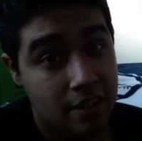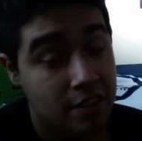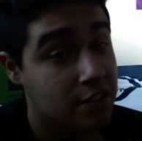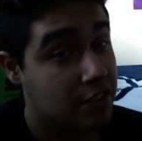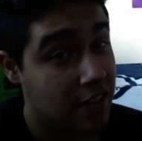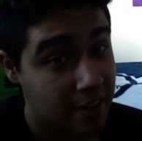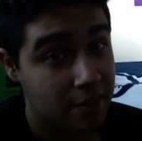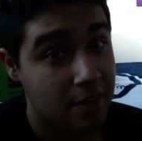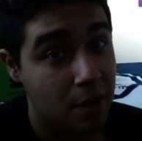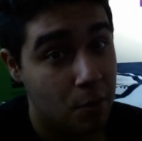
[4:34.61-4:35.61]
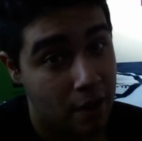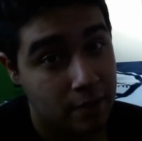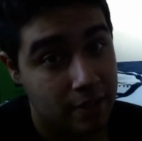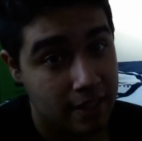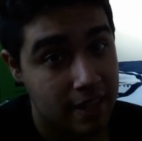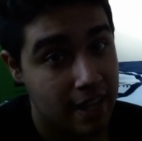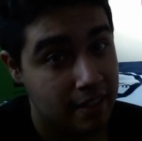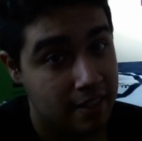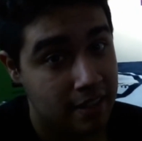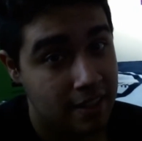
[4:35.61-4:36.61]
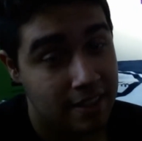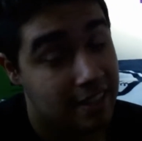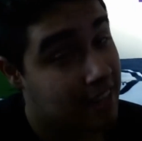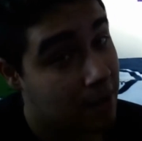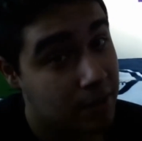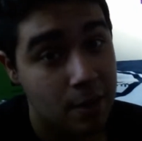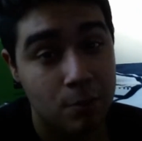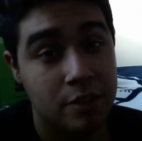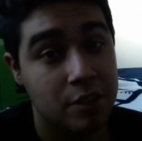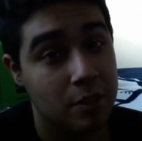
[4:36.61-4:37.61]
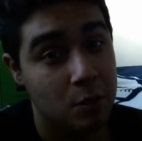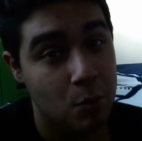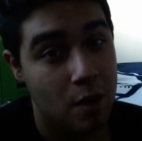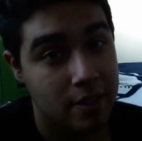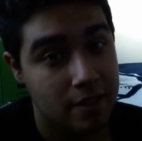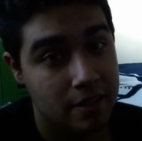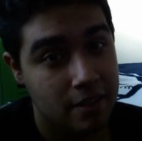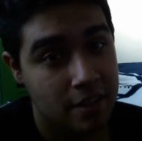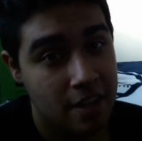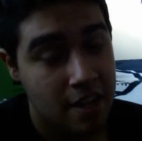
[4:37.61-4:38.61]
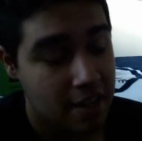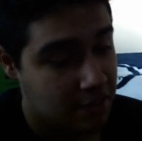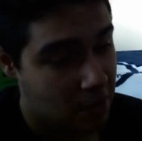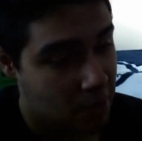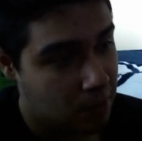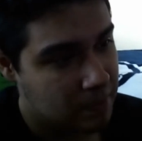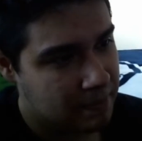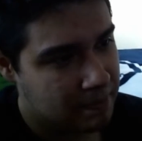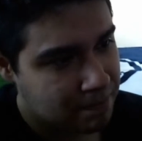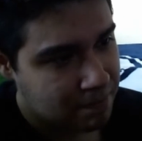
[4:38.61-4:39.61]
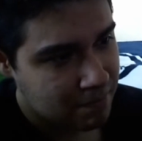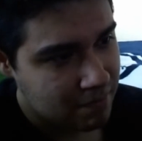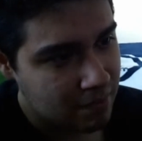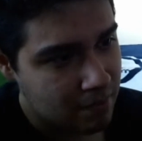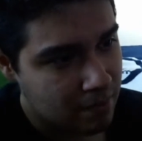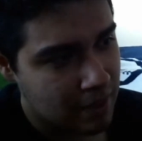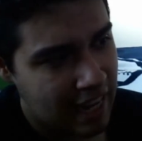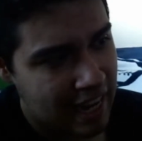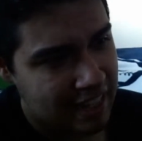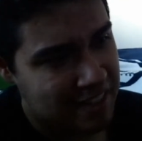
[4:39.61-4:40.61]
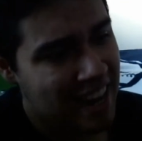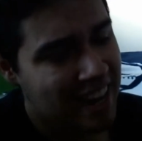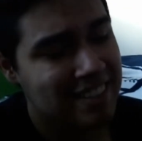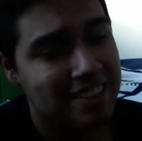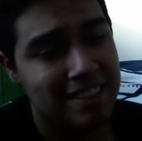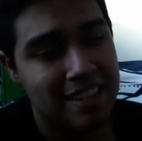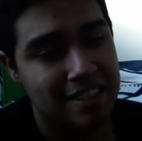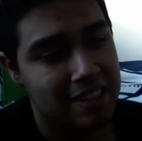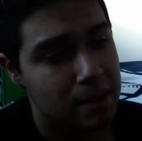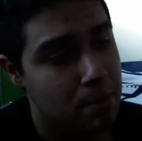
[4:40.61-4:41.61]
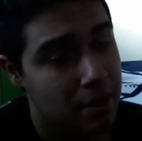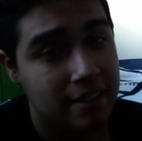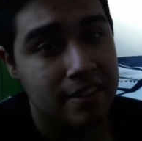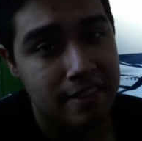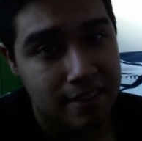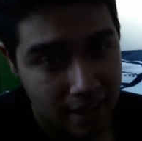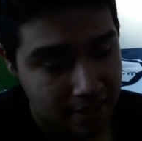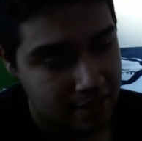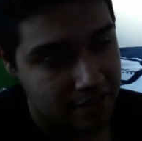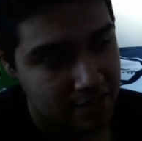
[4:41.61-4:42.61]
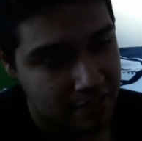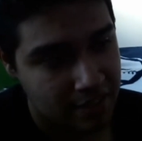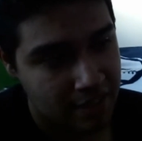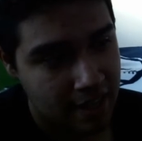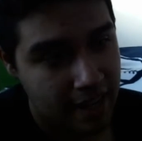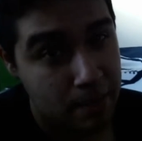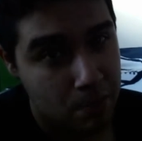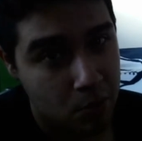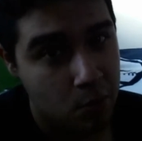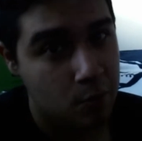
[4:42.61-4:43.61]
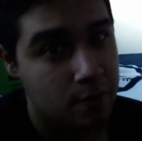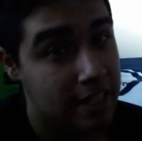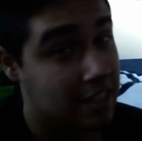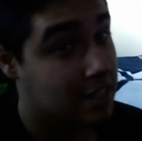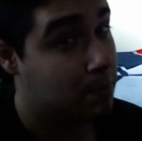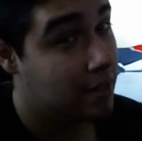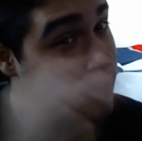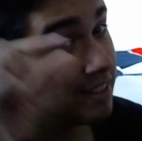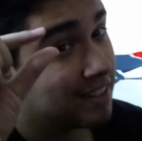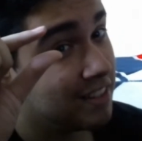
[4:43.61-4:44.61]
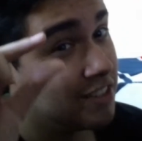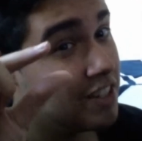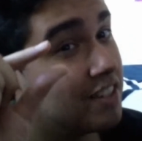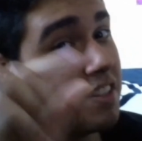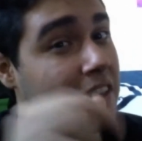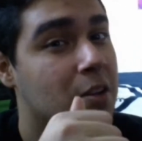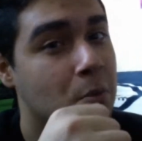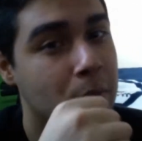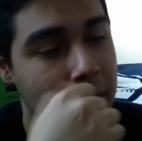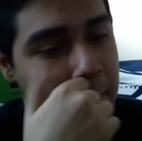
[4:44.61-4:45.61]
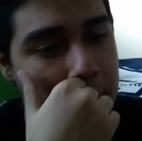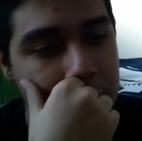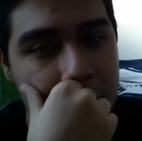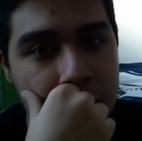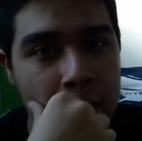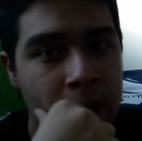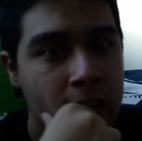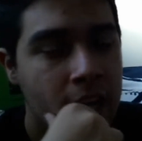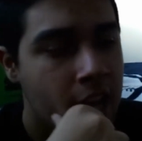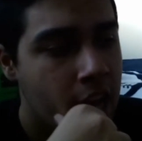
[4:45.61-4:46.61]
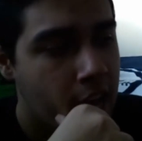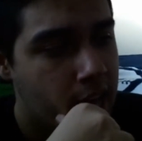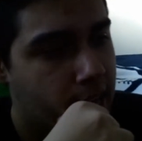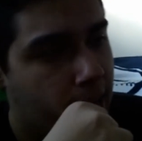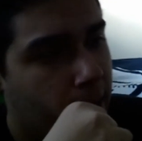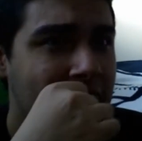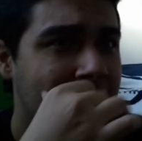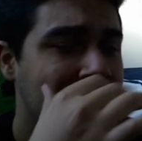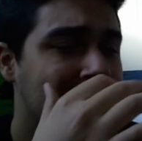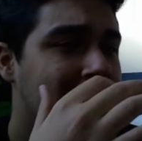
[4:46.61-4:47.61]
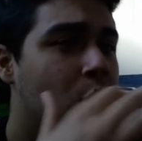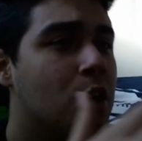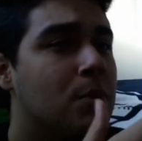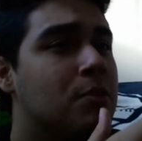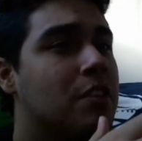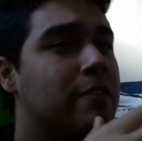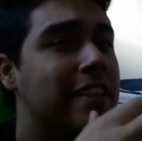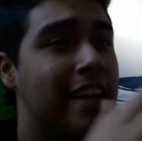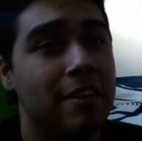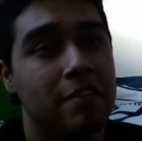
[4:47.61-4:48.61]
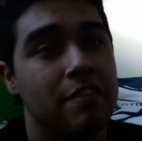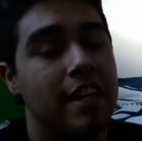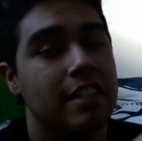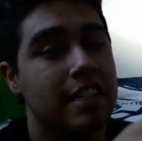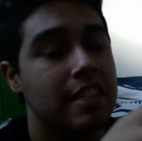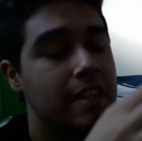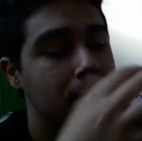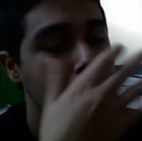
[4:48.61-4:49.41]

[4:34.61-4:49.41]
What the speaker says: centered around the Kinect. That's how they originally wanted it. So it's not a necessity, but it does improve the experience just a little bit. Now, in terms of the interface,